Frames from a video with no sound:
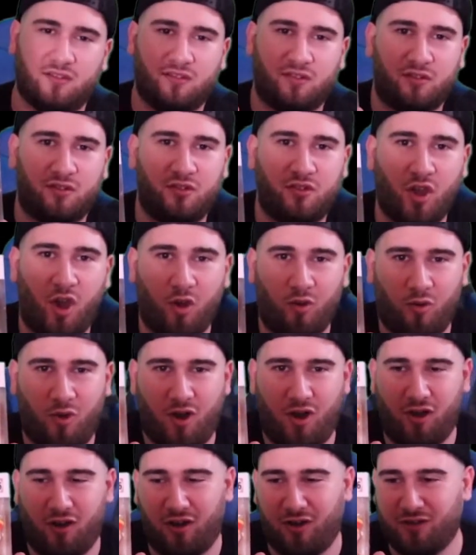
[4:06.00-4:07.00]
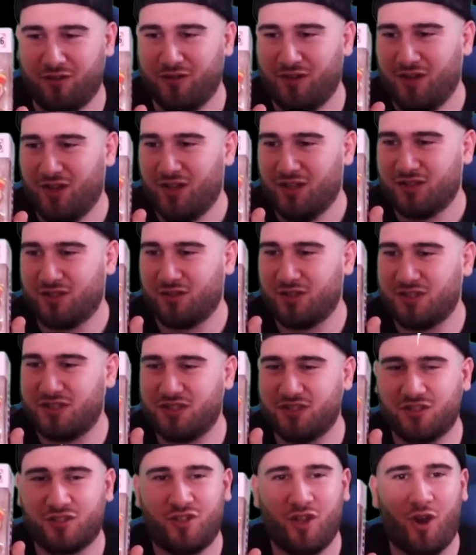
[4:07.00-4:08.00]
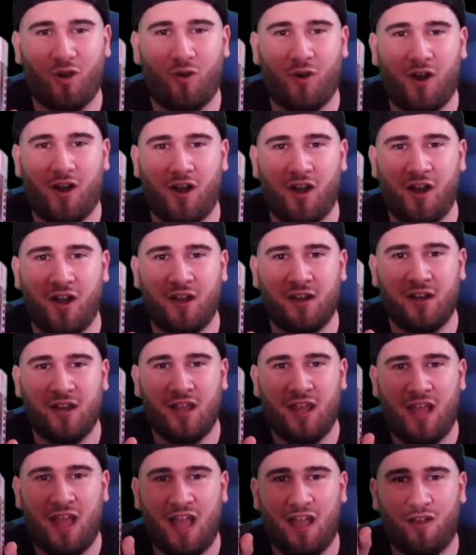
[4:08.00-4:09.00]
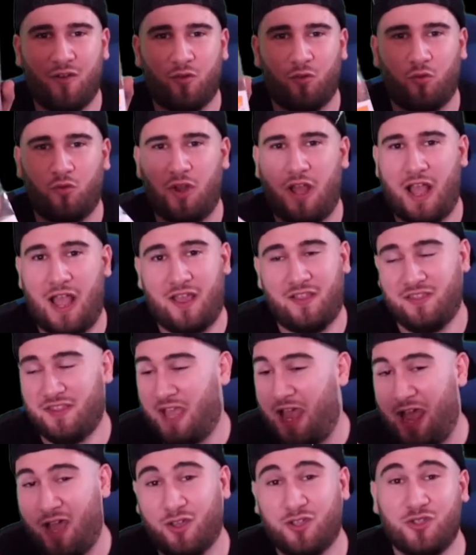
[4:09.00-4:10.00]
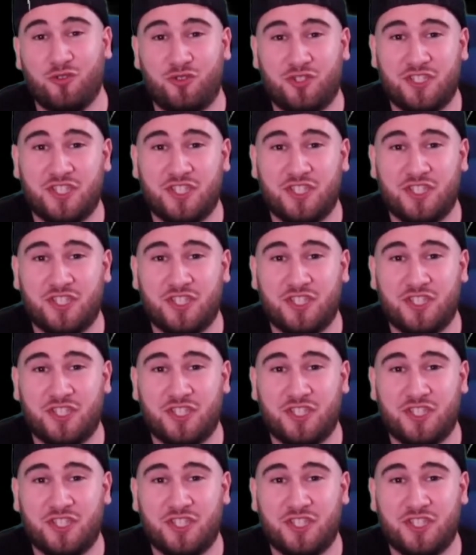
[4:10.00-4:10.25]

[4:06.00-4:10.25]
Gohan. So this is Gohan, how you see